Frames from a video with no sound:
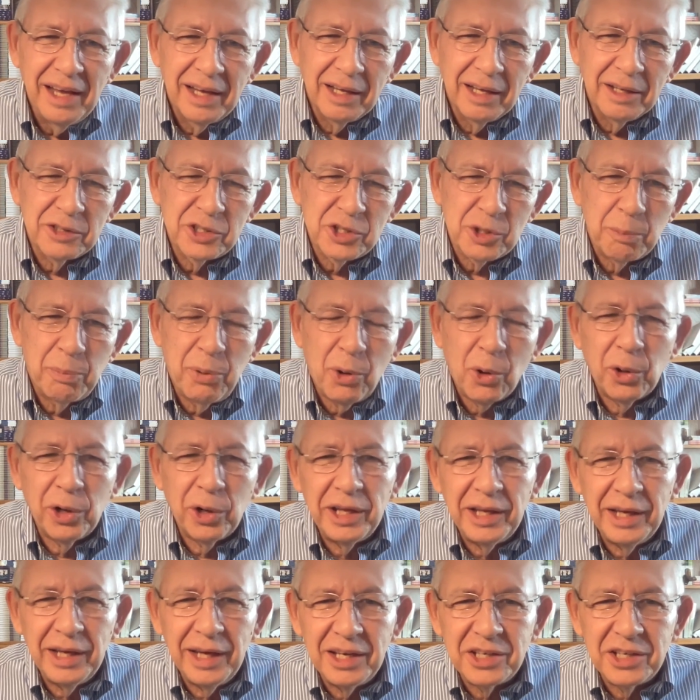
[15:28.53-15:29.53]

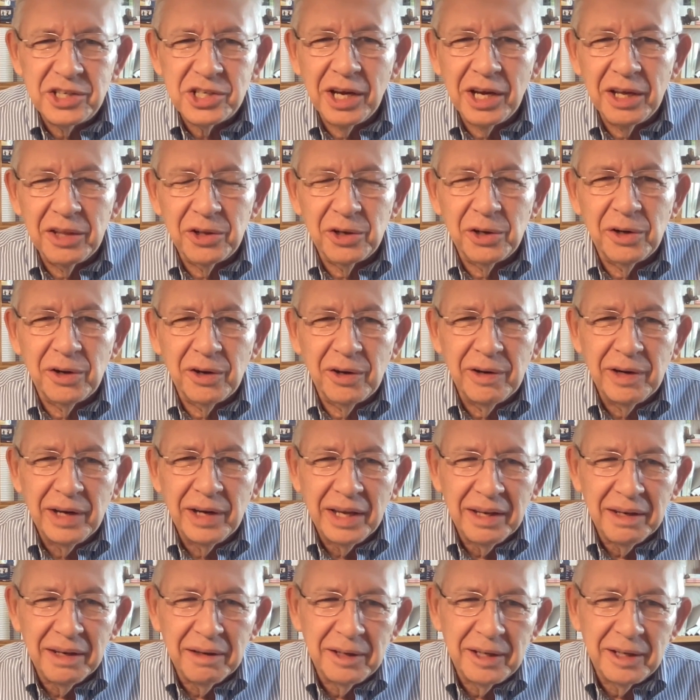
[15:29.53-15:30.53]
supporting each other
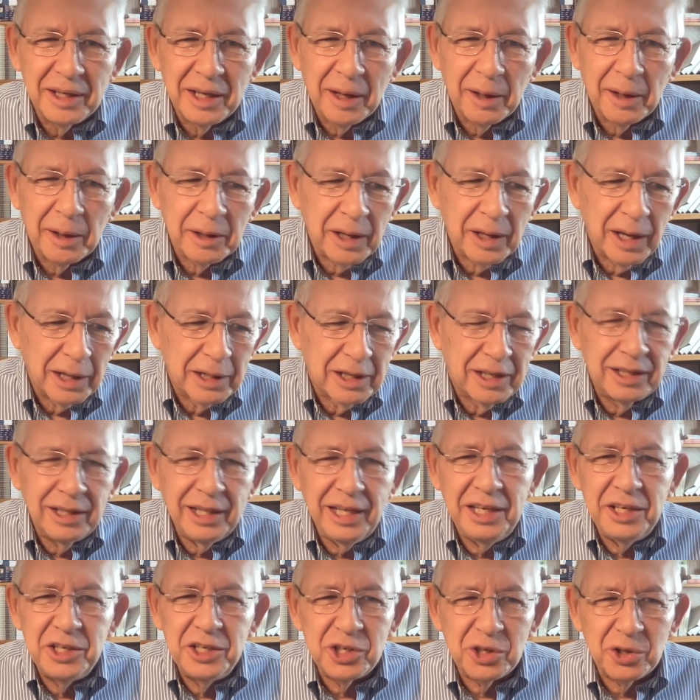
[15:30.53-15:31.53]
and a
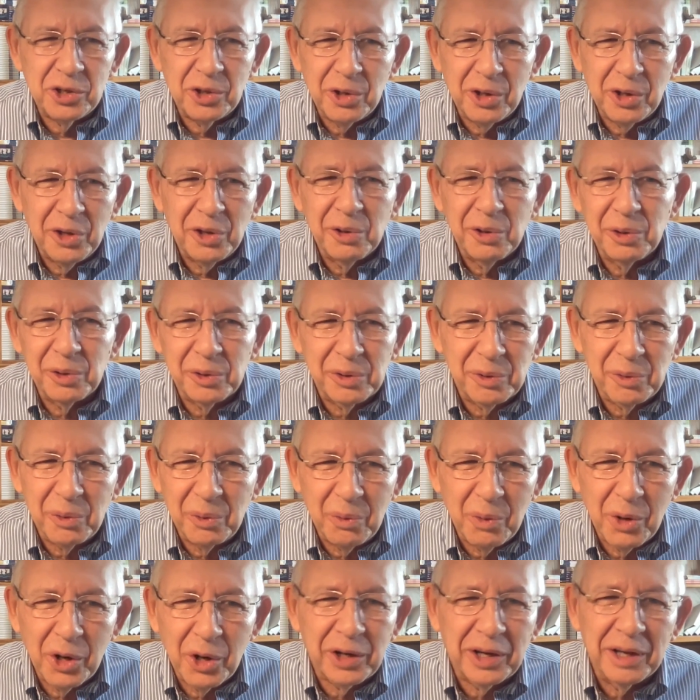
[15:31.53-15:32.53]
collegial
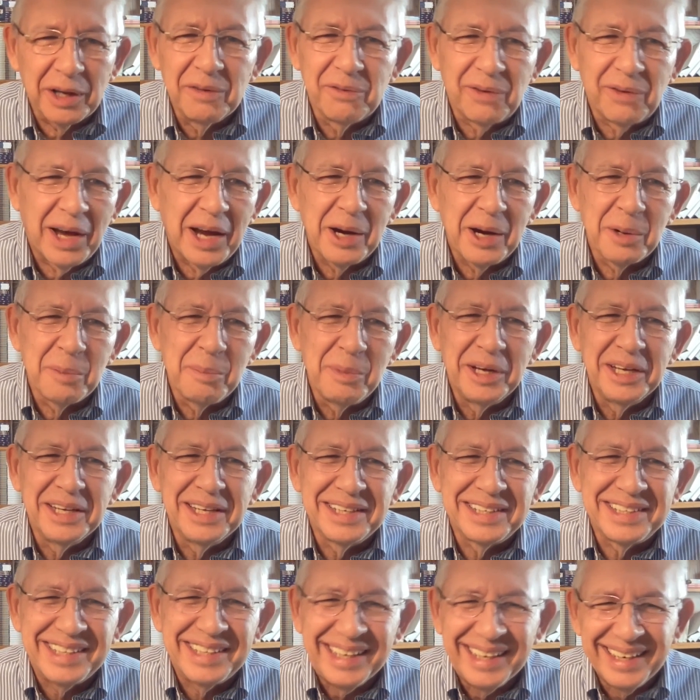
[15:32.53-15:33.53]
work
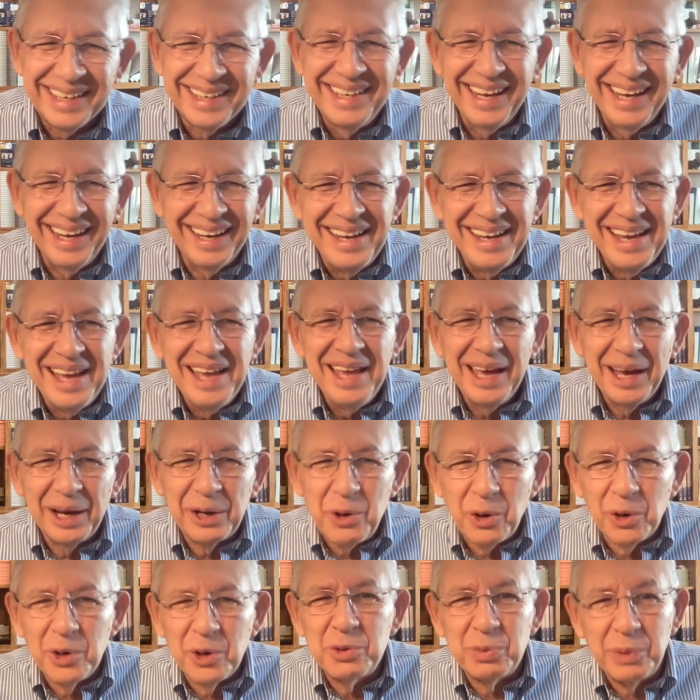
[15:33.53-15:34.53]
environment. And of
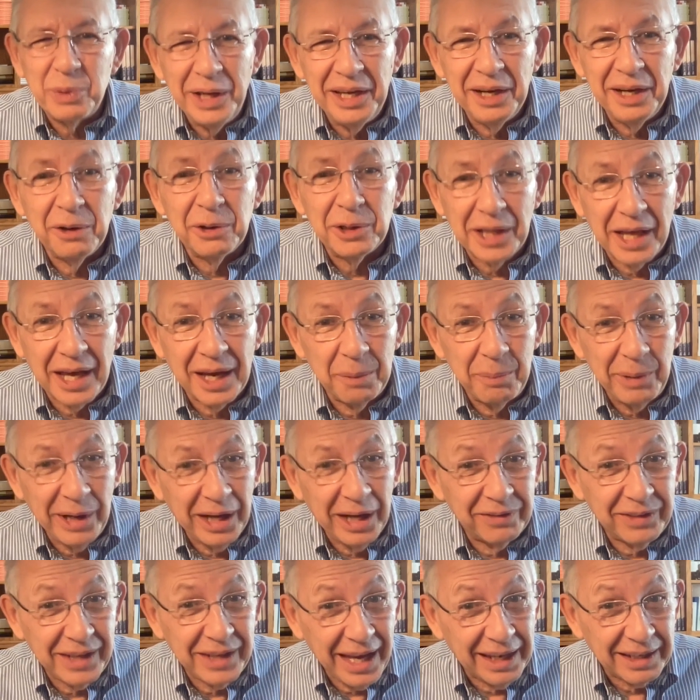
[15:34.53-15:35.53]
course, we hear a lot
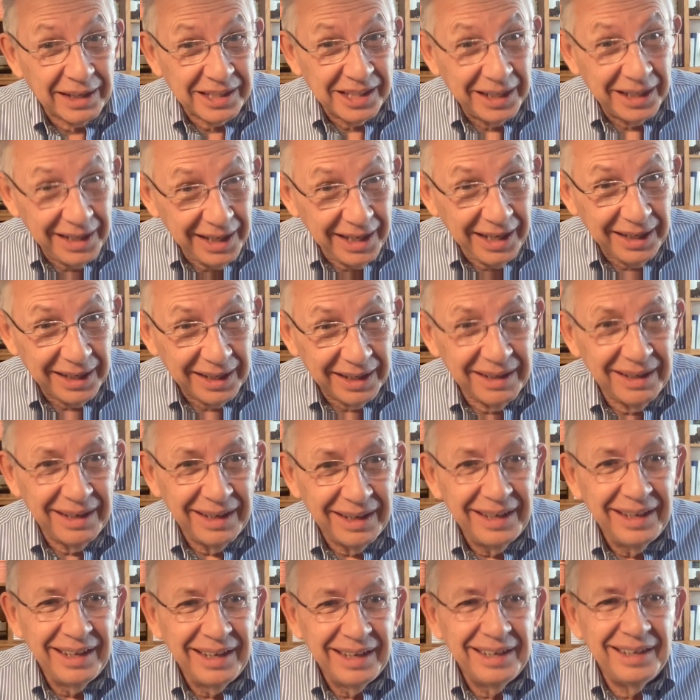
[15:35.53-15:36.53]
about that today.
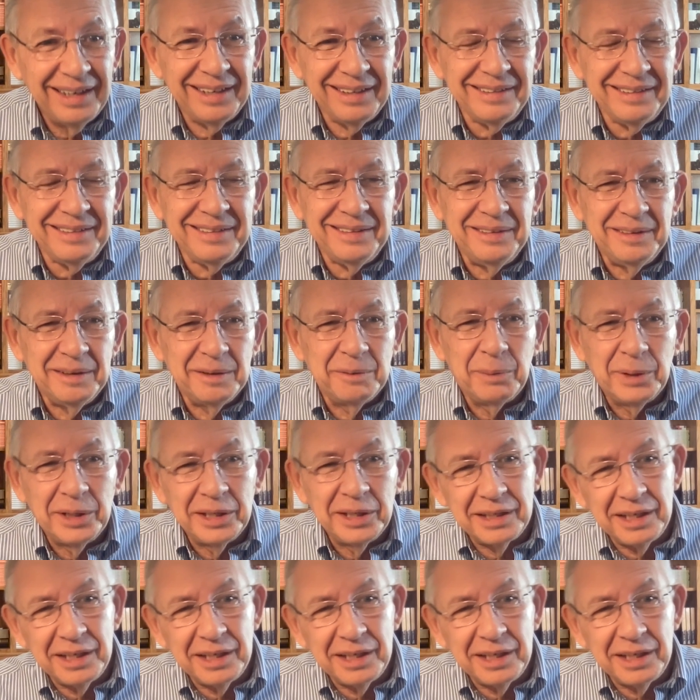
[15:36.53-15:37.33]
But